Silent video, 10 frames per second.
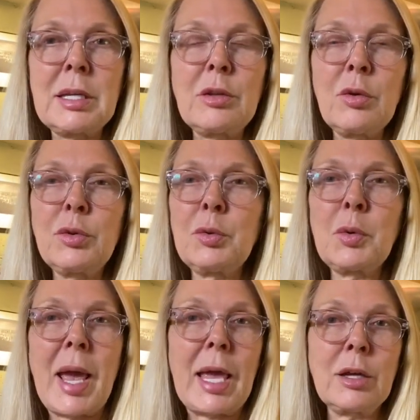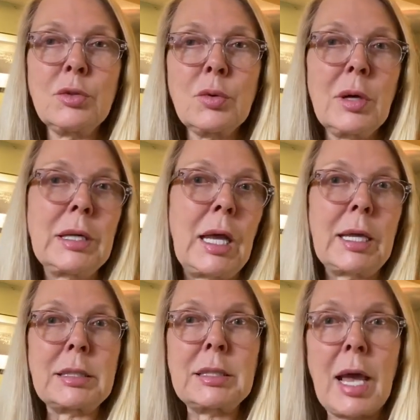either through Android
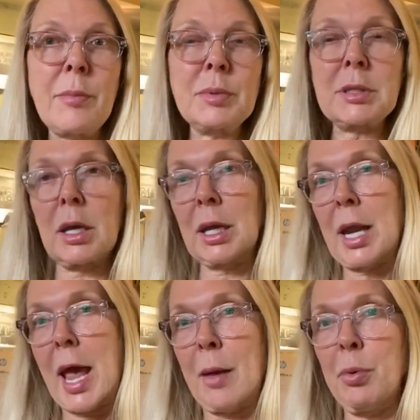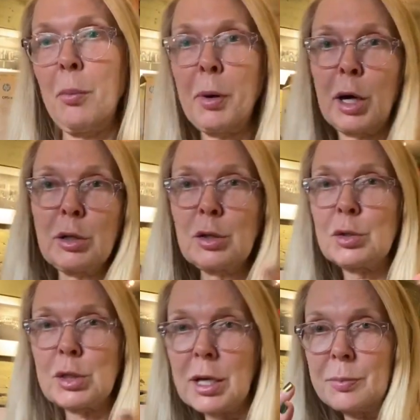like Samsung and Apple
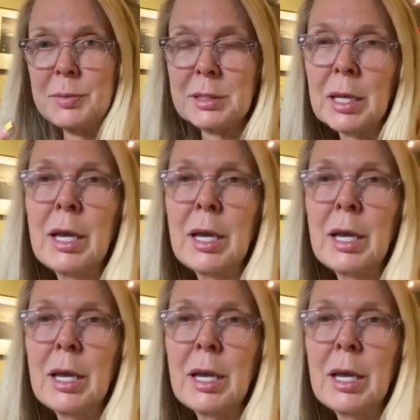partnerships,